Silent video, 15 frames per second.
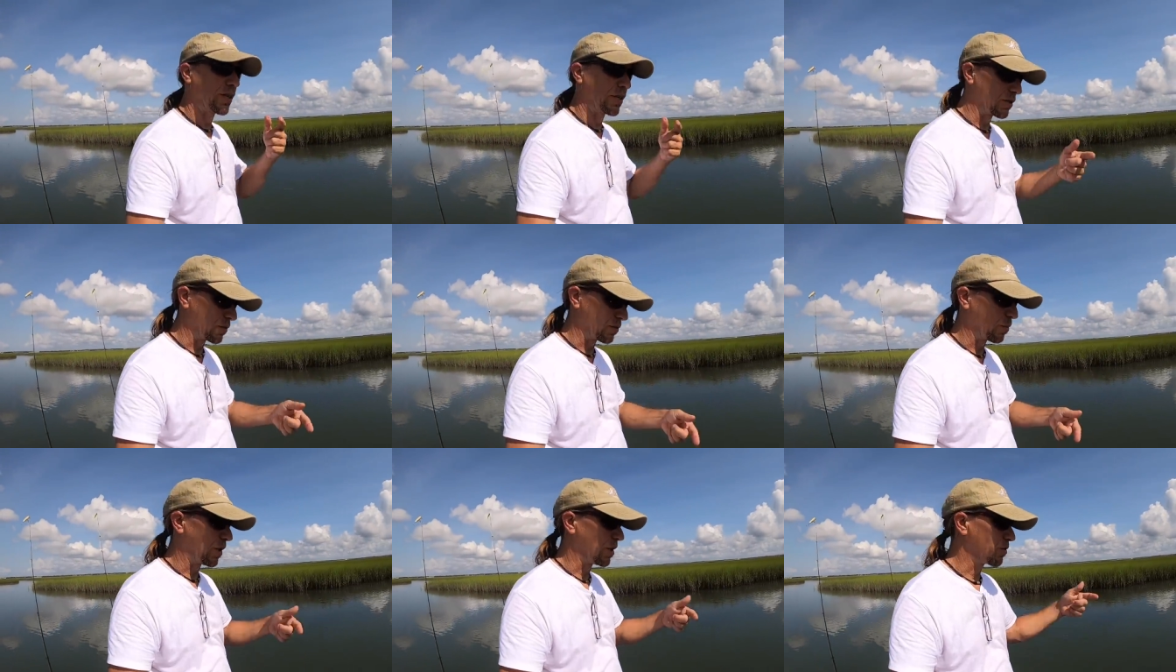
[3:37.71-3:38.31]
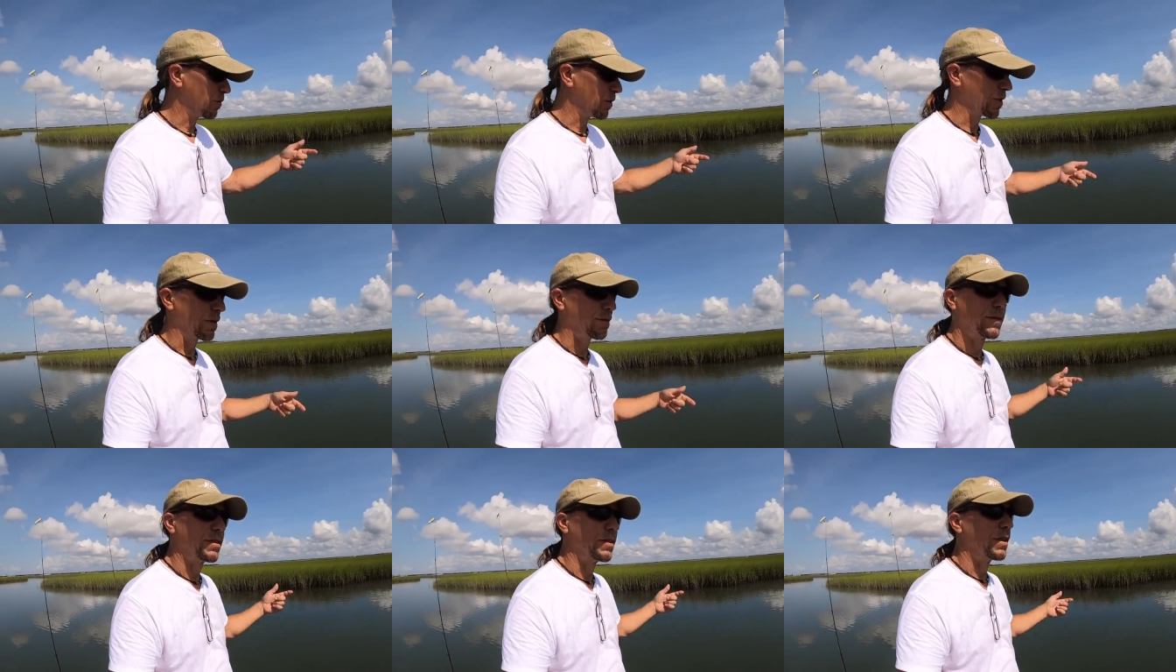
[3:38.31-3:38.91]
I could just watch one
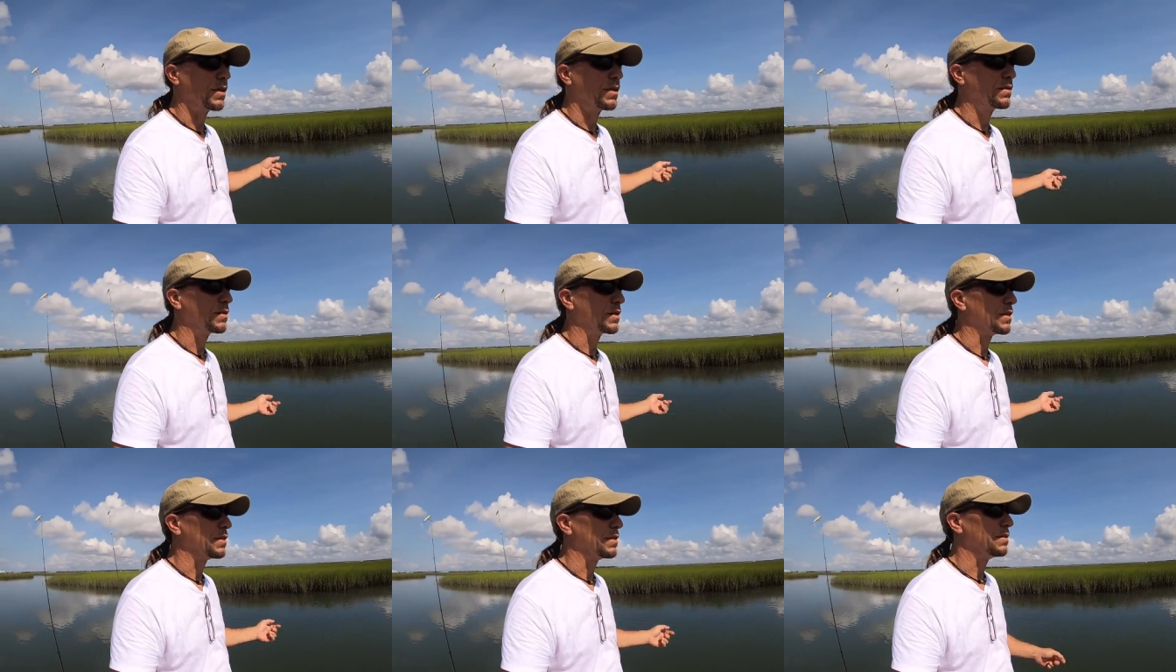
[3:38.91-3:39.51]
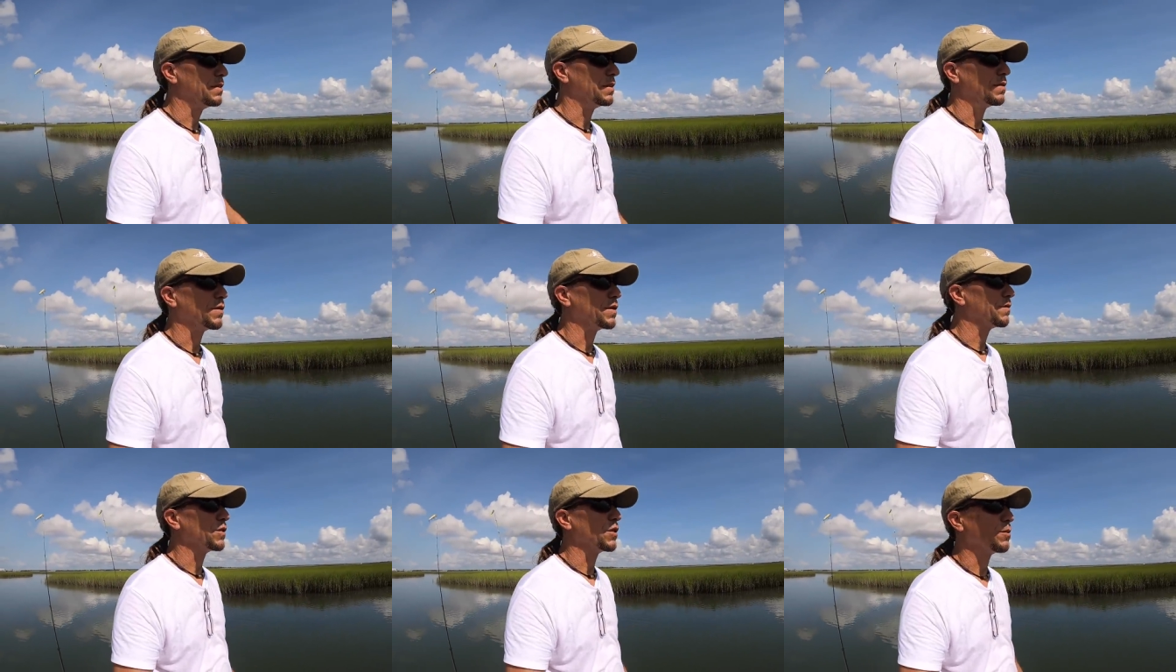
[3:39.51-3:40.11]
after the other, and
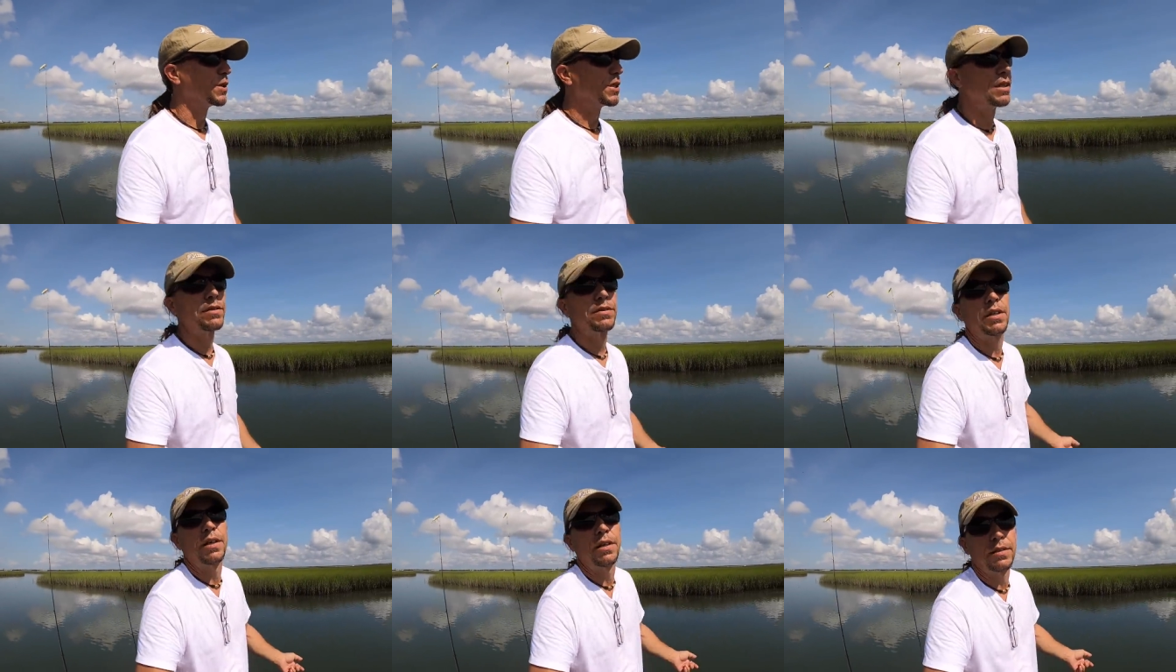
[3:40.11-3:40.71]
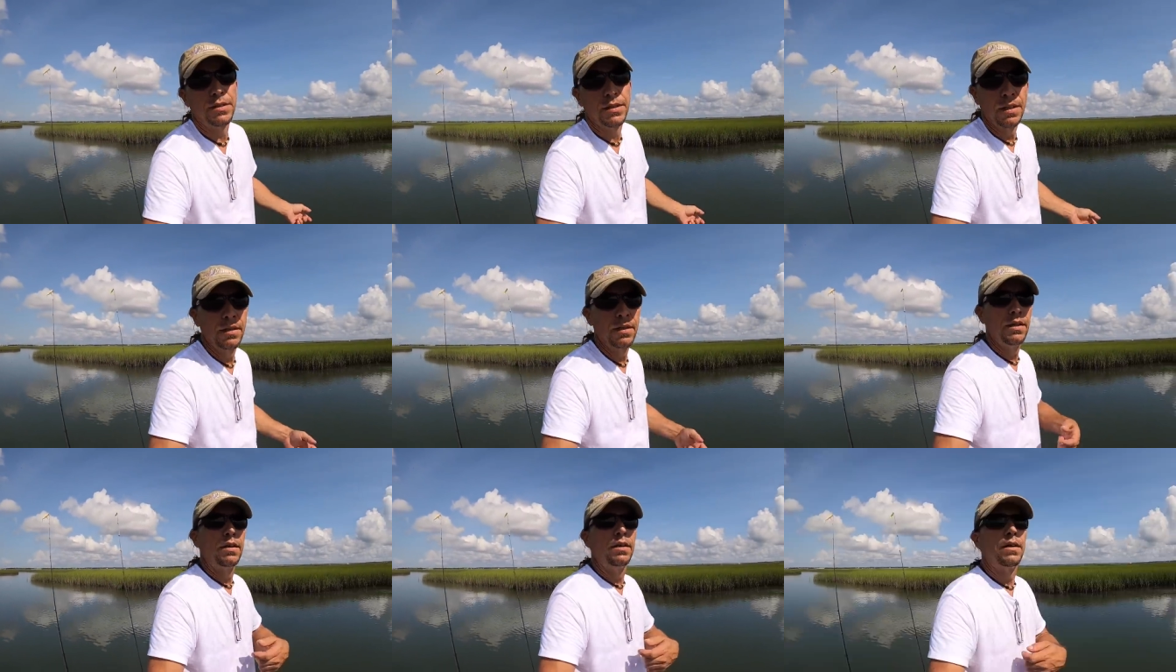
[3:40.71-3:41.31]
even if nobody else cares,
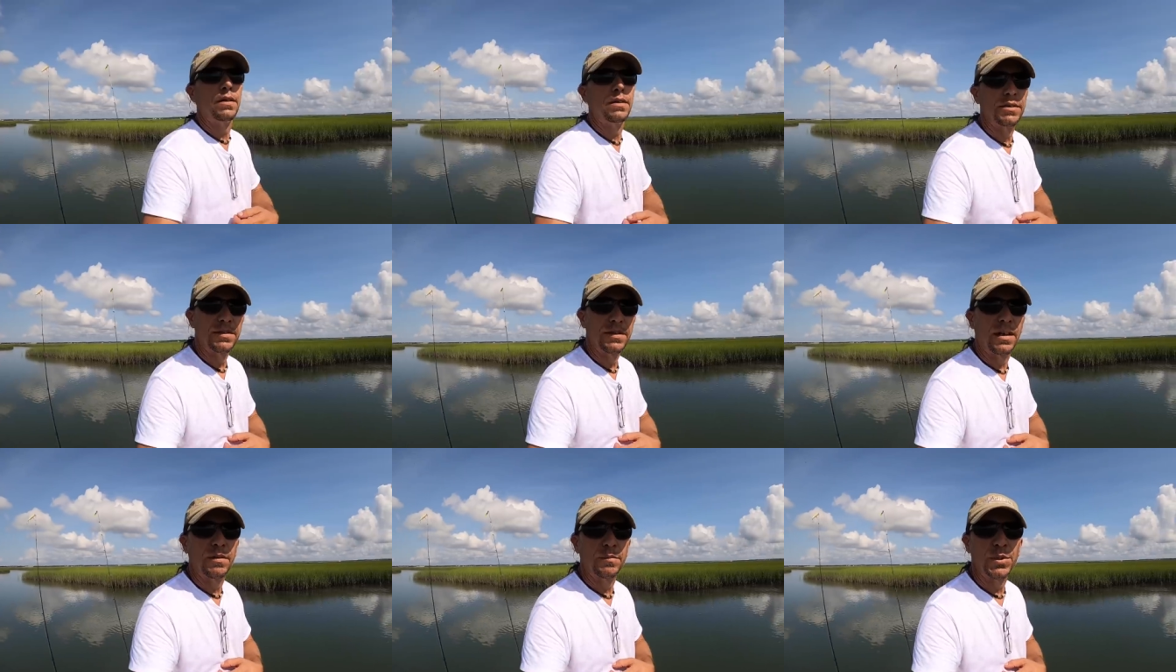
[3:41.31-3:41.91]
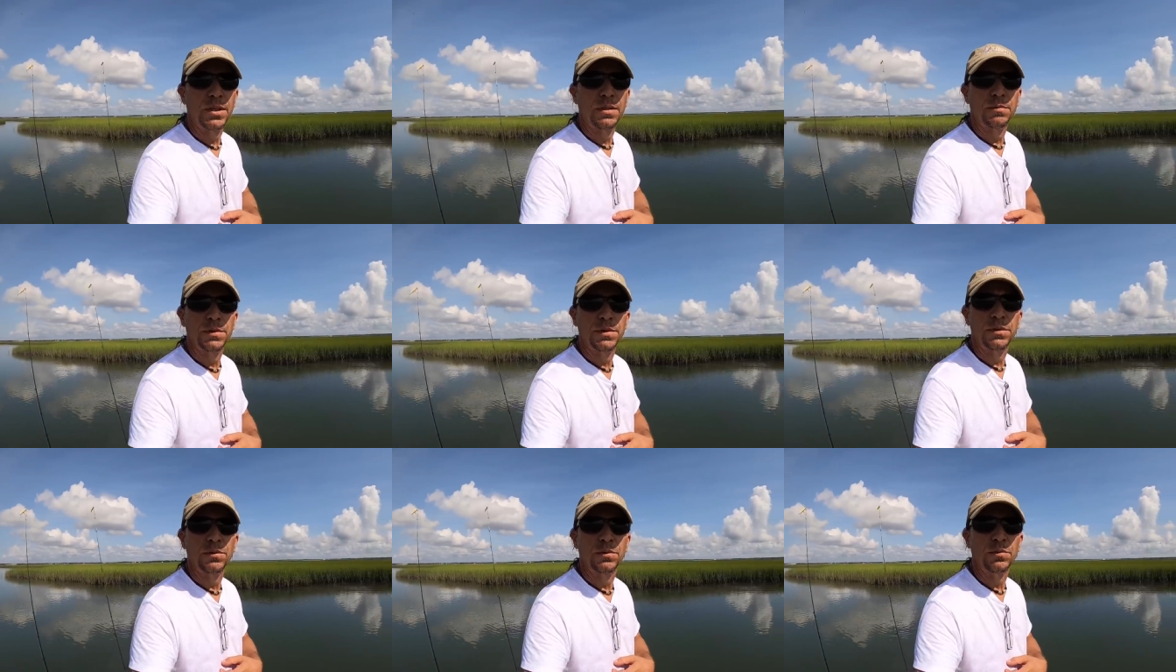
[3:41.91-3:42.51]
at least I'll be
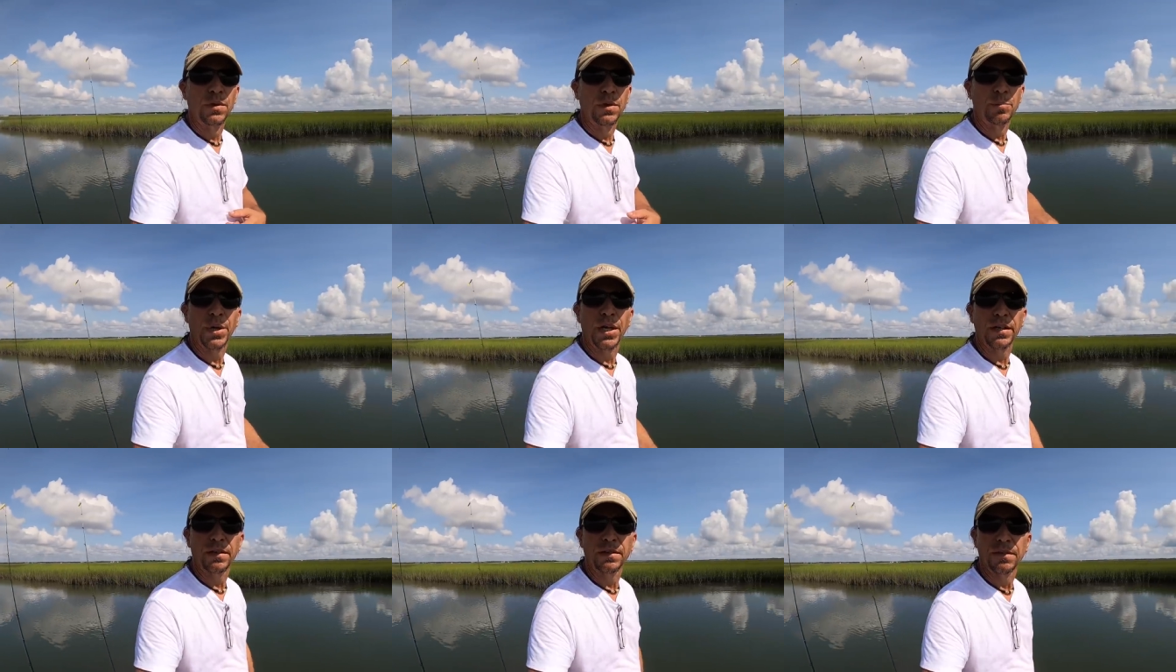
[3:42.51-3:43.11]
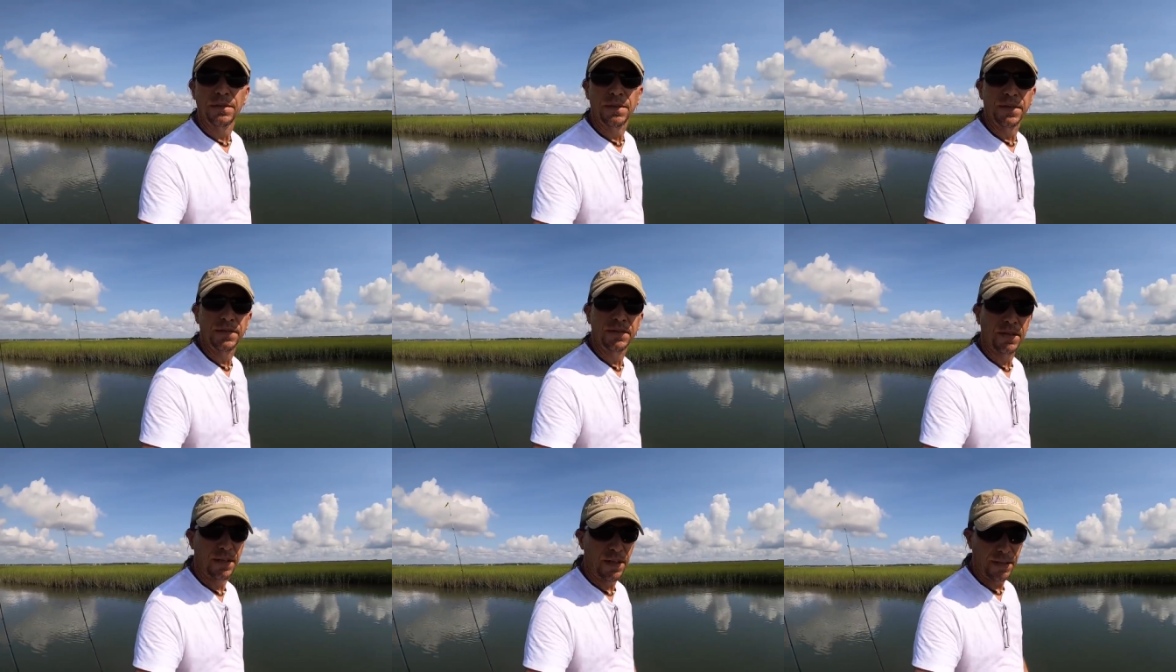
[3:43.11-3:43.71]
able to look back on the
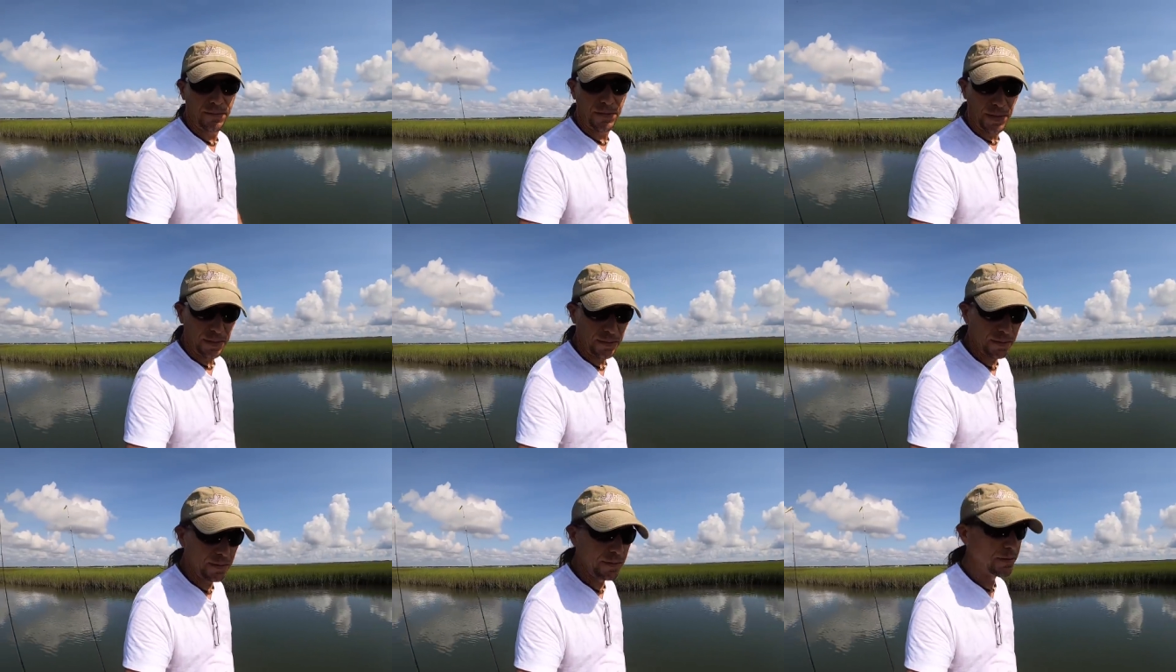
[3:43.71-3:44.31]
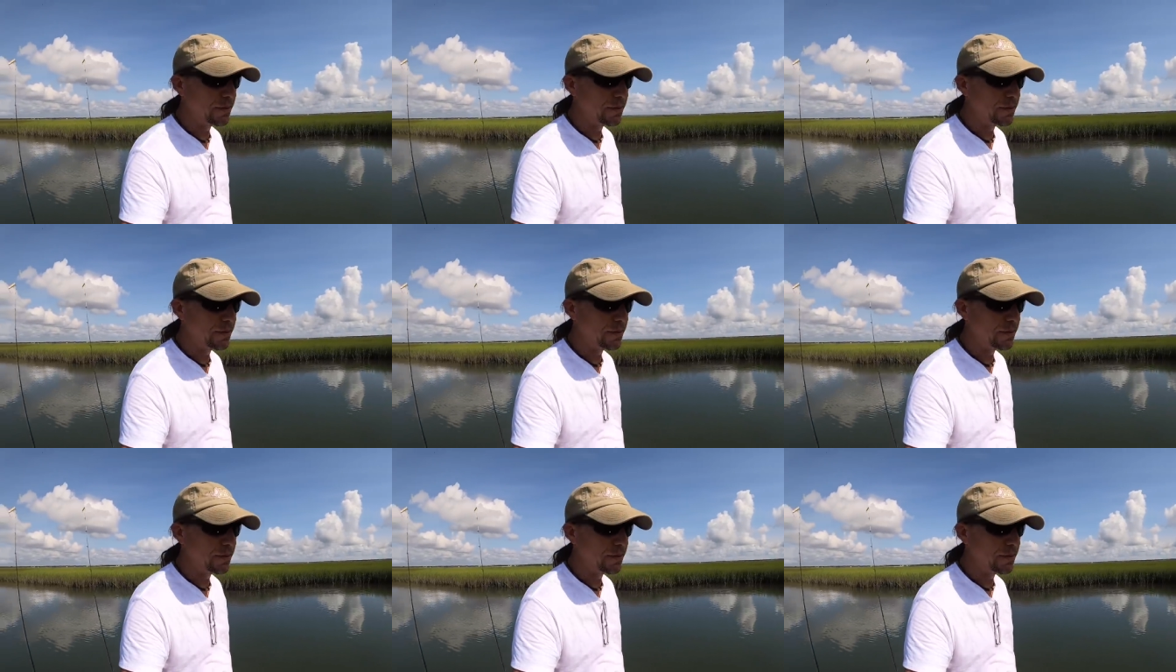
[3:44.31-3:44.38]
things that I have done.